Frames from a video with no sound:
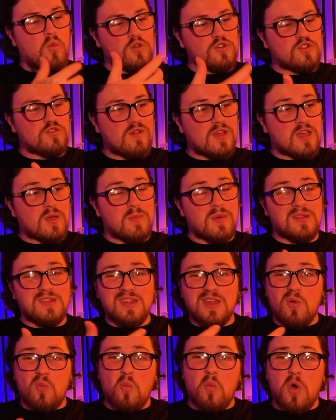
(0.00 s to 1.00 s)
Would you
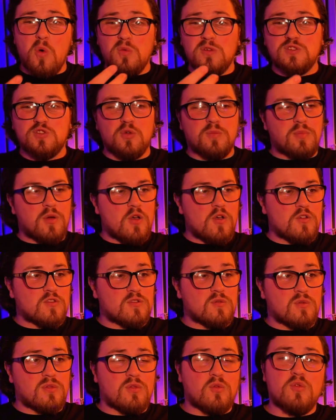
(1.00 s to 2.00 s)
recommend it? And what was your
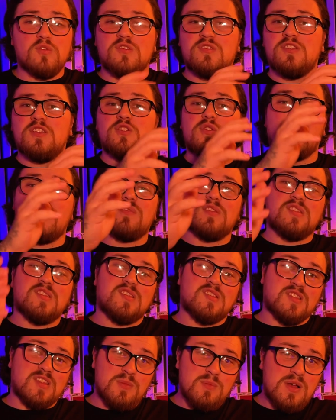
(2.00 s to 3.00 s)
personal thoughts? Did you have a
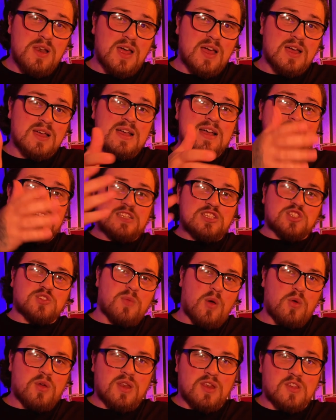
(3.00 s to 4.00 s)
similar
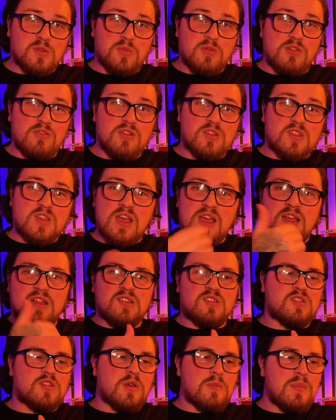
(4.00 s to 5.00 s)
smoking experience
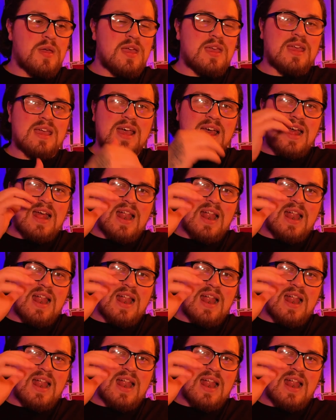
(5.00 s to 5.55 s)
to me?